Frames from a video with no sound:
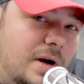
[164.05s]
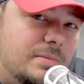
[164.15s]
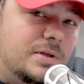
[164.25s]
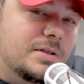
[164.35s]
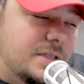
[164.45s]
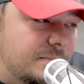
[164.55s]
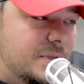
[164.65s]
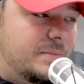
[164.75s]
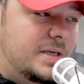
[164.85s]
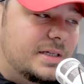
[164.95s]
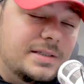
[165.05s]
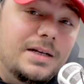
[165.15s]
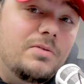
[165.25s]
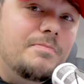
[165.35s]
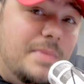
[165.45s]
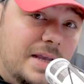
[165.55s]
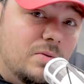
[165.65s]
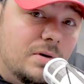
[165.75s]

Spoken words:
Rebel simply because they don't make